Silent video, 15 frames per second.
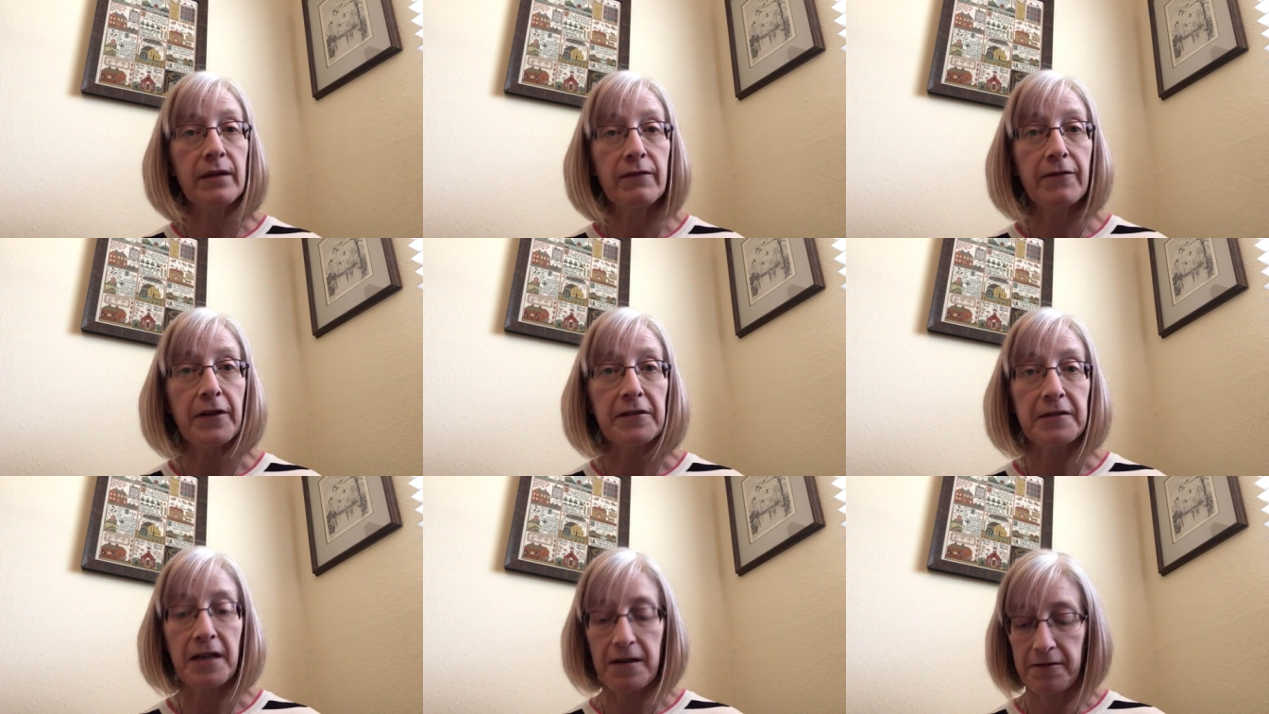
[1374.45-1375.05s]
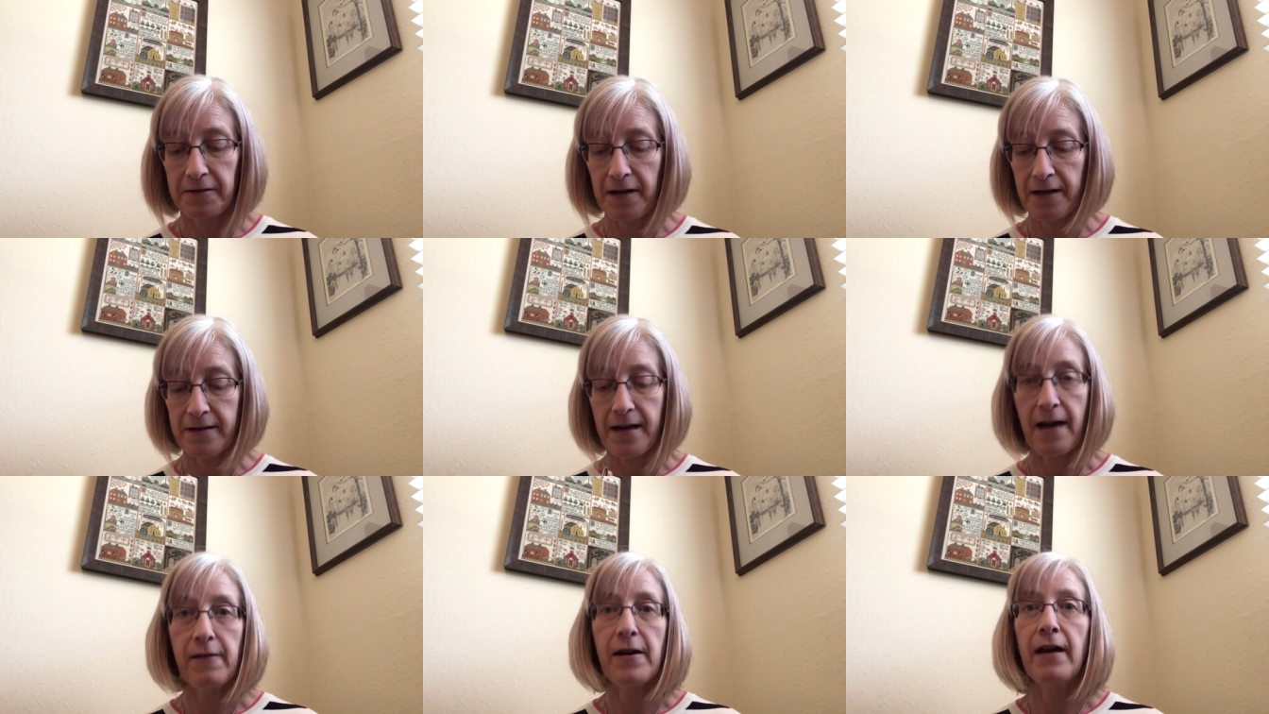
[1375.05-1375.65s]
fell down and
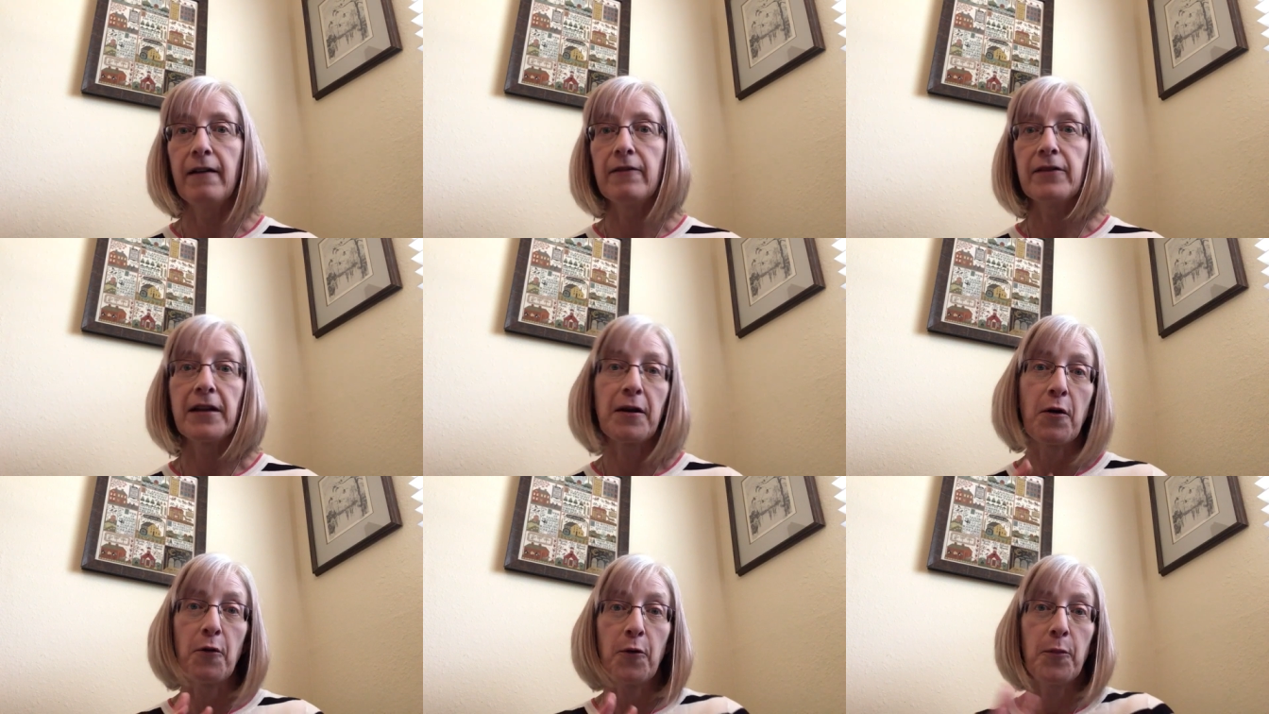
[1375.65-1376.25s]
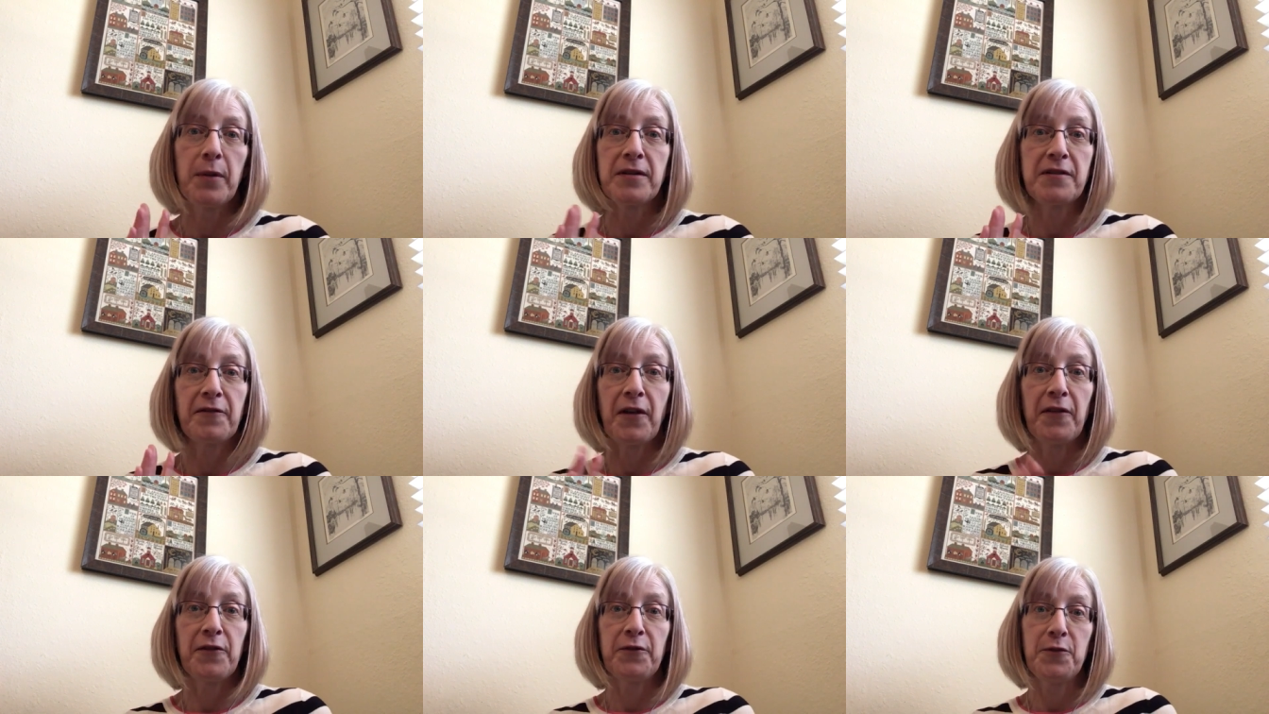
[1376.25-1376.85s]
now have like a whole bunch of
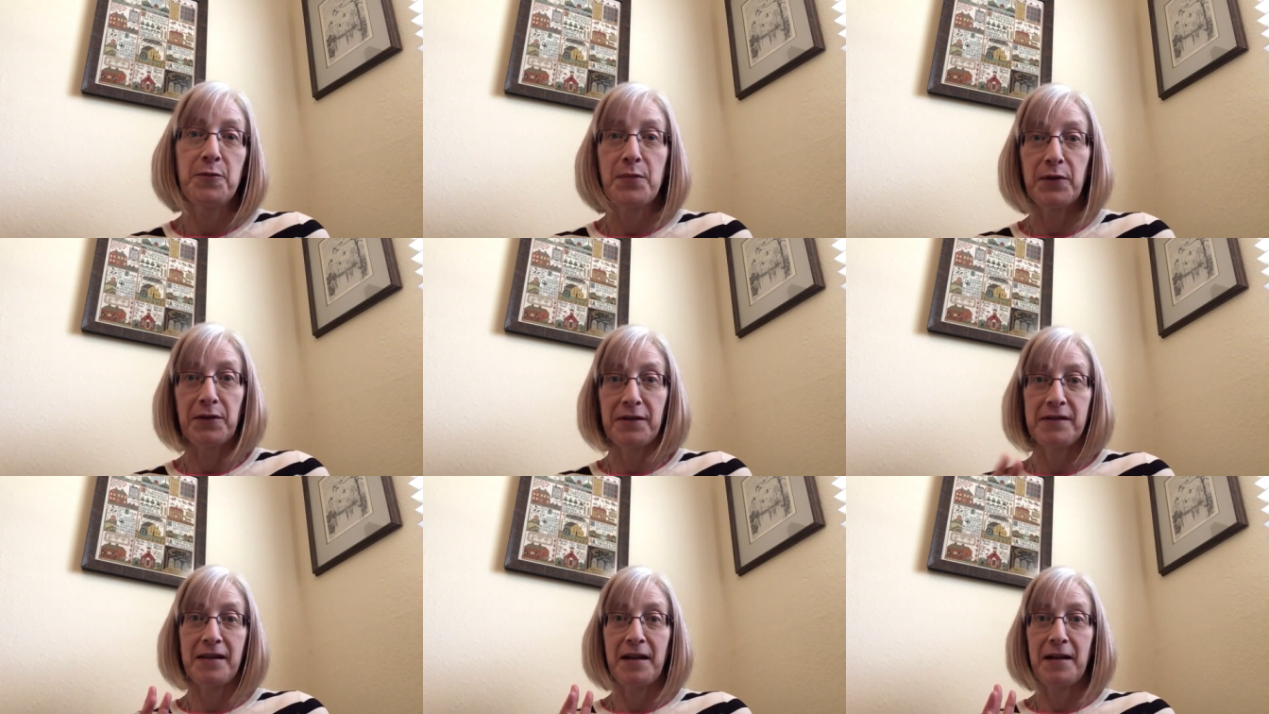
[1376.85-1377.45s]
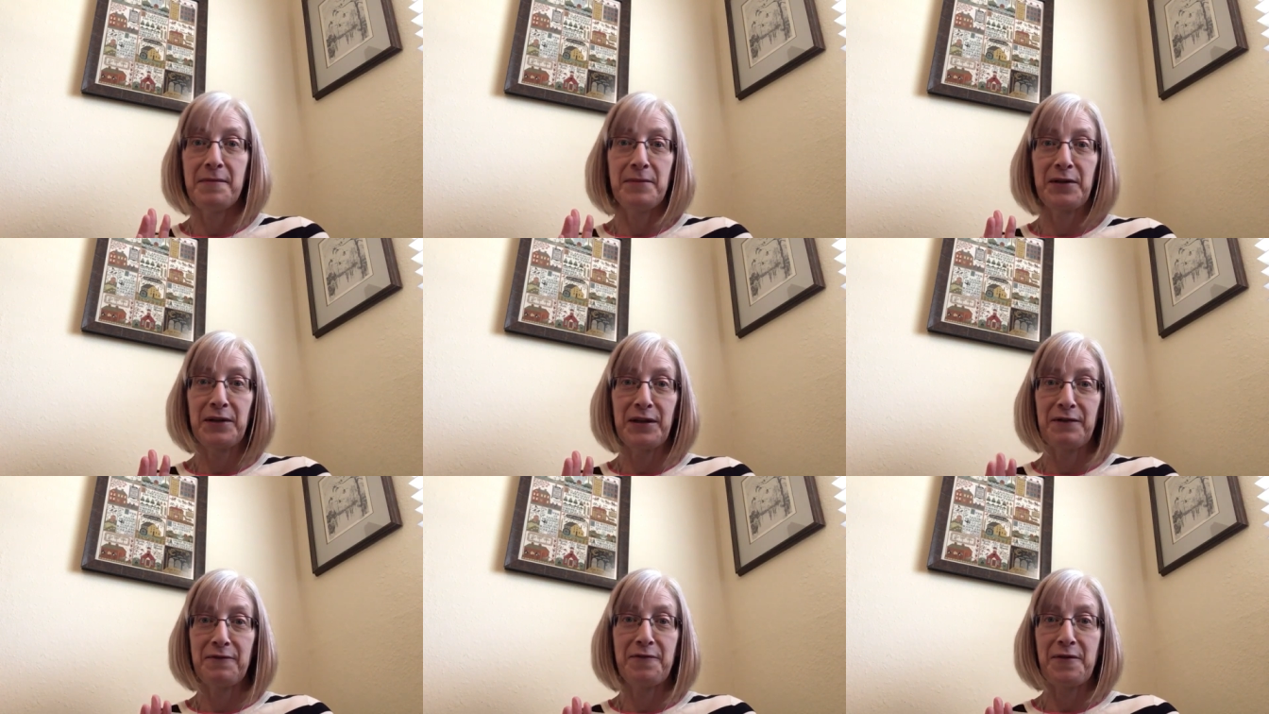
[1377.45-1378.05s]
other new books that I'm
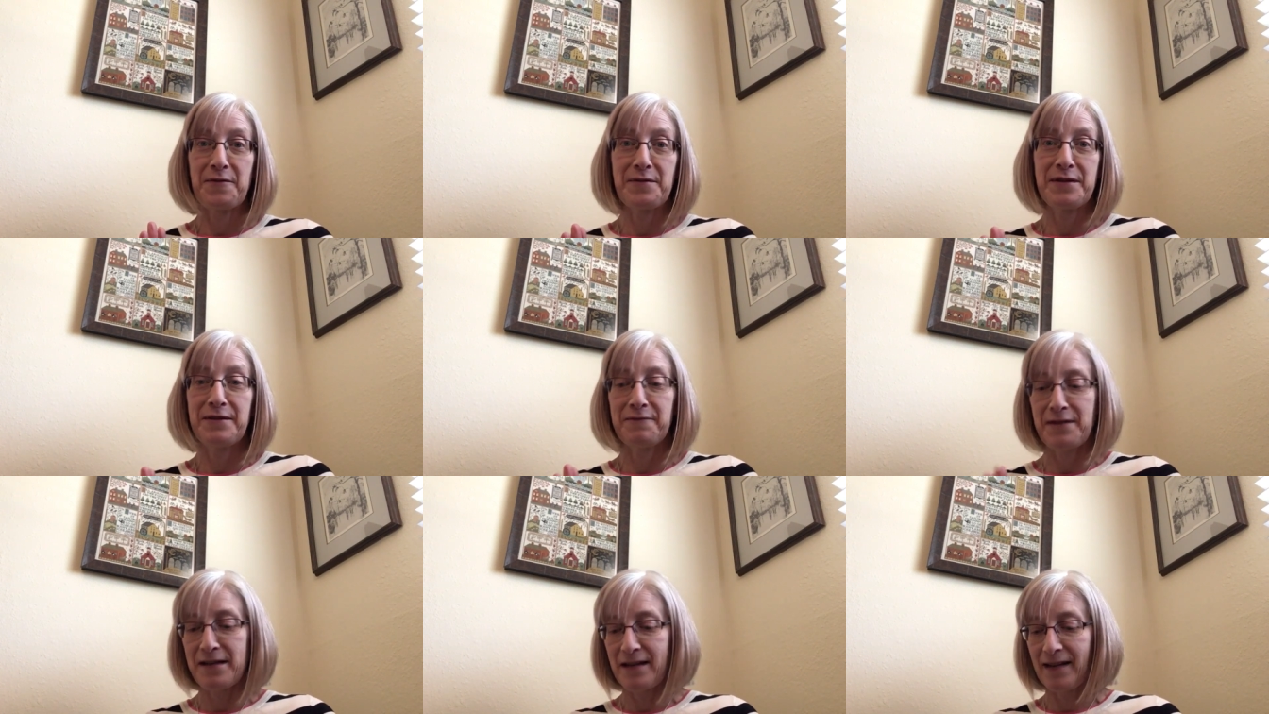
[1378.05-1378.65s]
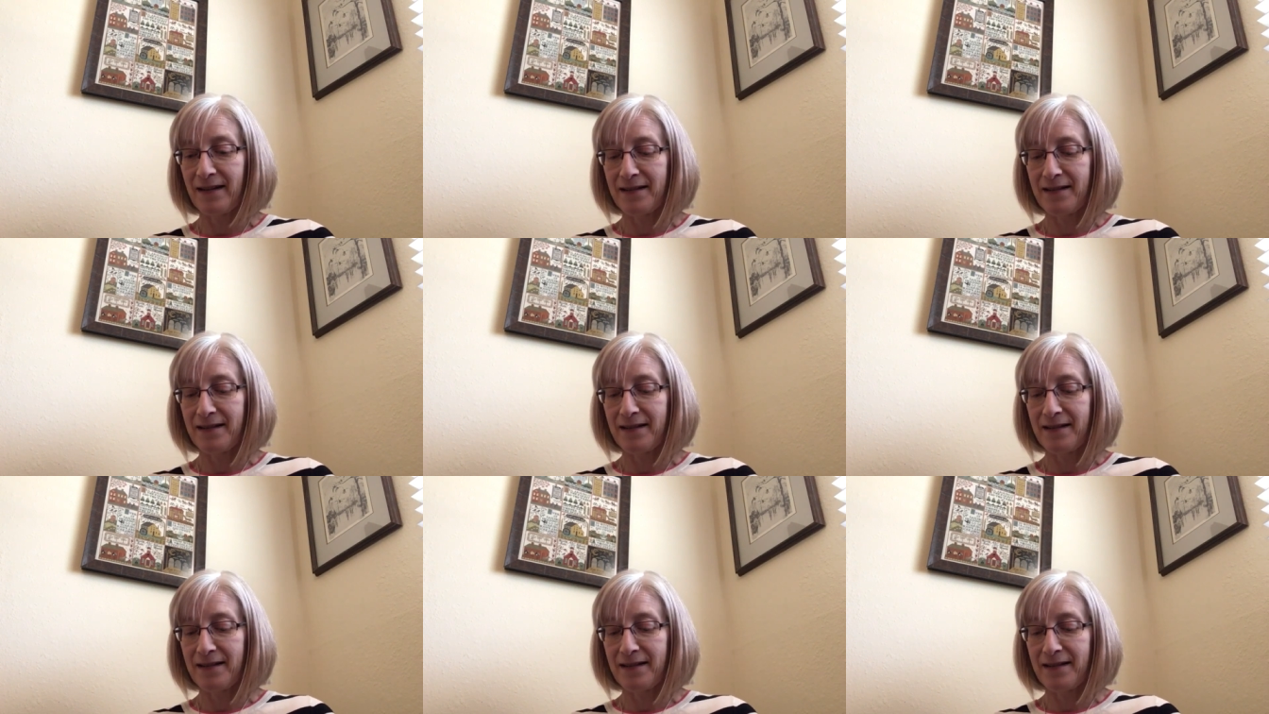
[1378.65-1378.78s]
looking forward to reading.